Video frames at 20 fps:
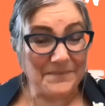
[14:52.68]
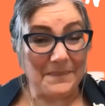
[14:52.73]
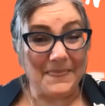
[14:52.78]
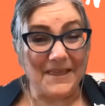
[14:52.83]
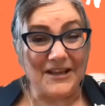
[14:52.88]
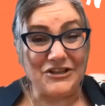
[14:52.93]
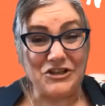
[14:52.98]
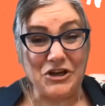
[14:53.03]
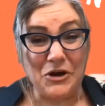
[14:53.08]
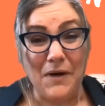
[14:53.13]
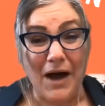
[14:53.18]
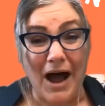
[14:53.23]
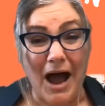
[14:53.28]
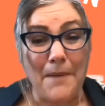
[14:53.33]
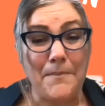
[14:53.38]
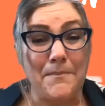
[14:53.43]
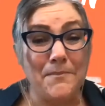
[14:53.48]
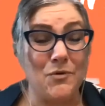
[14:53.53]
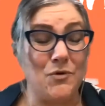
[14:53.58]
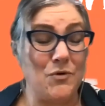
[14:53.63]
Show
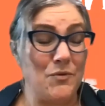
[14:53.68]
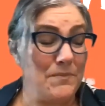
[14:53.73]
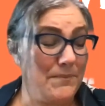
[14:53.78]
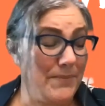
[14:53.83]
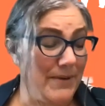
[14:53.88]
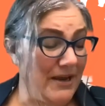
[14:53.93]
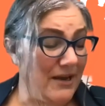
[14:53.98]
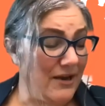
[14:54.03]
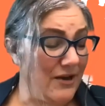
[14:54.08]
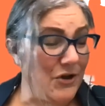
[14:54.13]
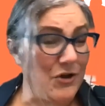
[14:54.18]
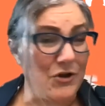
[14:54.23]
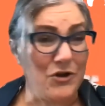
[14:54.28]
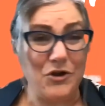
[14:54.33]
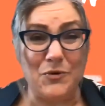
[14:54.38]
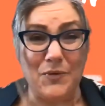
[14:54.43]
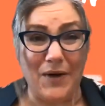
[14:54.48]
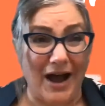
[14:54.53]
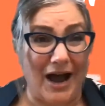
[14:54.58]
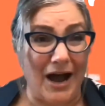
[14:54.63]
up more, be who
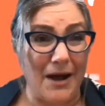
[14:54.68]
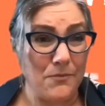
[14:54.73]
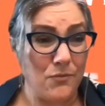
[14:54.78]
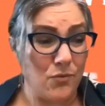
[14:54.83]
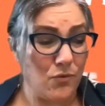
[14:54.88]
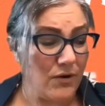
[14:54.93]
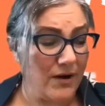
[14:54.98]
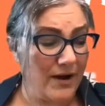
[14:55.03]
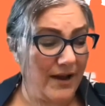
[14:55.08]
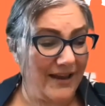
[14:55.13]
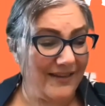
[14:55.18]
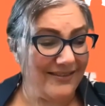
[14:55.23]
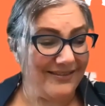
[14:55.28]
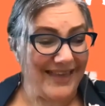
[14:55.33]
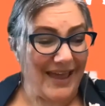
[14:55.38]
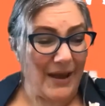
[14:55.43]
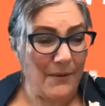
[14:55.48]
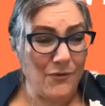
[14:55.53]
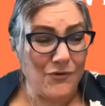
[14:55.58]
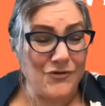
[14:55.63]
you are more, and
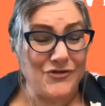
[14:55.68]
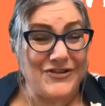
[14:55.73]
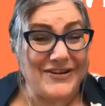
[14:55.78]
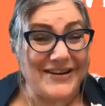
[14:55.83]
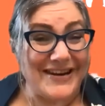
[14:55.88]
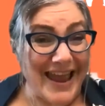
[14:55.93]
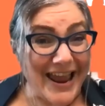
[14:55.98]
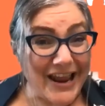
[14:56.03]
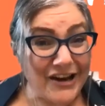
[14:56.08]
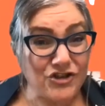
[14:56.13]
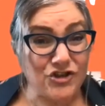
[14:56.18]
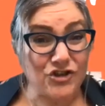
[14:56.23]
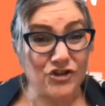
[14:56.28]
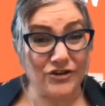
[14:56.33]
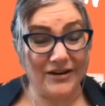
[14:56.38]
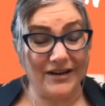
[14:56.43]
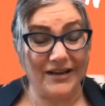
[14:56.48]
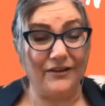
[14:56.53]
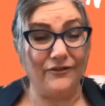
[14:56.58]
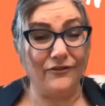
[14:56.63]
that will
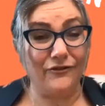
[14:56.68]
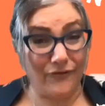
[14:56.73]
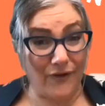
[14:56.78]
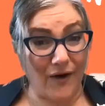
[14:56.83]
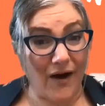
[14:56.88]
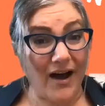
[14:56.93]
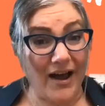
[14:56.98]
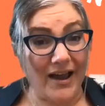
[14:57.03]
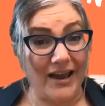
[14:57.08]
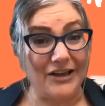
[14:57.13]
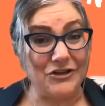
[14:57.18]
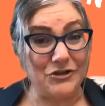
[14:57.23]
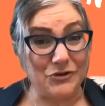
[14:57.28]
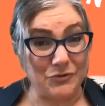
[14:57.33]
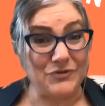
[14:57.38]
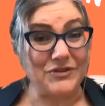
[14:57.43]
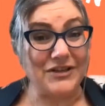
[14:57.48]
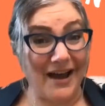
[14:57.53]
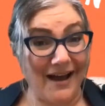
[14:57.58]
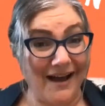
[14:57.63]
naturally find your
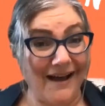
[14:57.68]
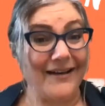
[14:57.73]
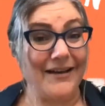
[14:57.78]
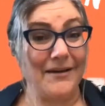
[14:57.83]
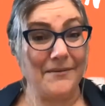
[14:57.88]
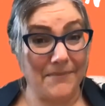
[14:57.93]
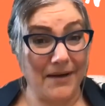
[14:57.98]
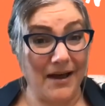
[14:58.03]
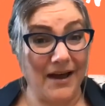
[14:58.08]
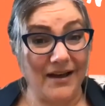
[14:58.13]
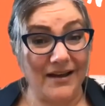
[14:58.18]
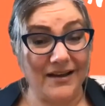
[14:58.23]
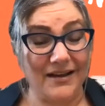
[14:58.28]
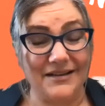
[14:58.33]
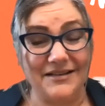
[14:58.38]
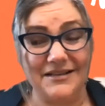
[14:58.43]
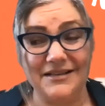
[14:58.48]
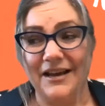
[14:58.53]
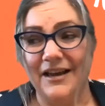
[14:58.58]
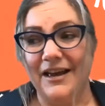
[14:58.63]
target
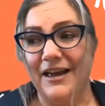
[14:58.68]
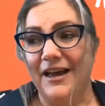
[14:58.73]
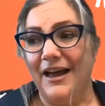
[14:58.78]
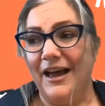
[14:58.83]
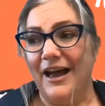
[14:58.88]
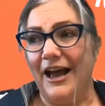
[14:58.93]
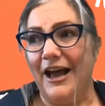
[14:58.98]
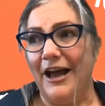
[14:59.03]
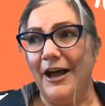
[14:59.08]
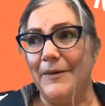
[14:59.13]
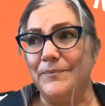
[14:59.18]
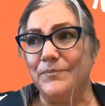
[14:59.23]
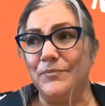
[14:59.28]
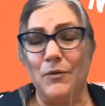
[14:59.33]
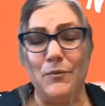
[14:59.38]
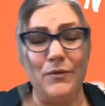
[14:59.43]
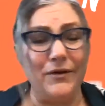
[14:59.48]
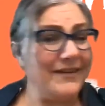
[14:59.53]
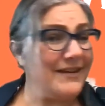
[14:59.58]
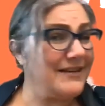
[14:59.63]
market.
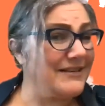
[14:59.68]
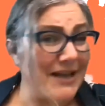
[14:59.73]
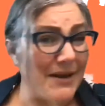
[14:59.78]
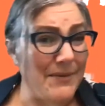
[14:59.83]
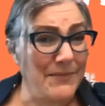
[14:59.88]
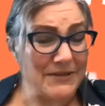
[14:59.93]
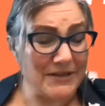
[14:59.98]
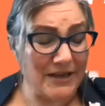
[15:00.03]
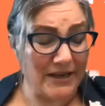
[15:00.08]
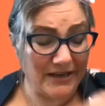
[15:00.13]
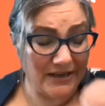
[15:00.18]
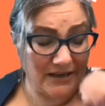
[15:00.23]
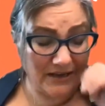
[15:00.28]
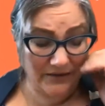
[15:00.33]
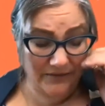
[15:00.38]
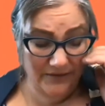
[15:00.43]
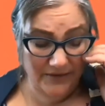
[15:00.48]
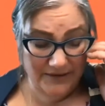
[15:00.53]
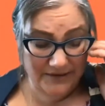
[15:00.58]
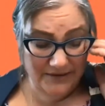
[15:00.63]
One of the examples I
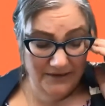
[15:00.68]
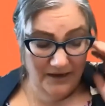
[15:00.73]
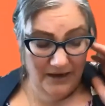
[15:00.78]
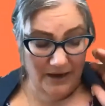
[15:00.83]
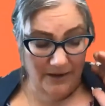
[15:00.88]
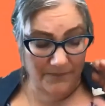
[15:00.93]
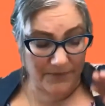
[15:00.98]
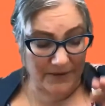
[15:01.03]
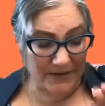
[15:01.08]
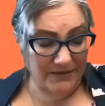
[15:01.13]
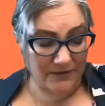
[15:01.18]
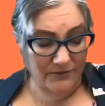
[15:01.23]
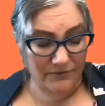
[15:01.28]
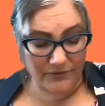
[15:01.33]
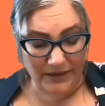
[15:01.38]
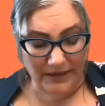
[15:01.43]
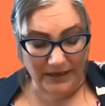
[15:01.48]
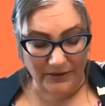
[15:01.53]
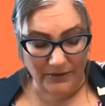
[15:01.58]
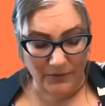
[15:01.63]
give is there's a really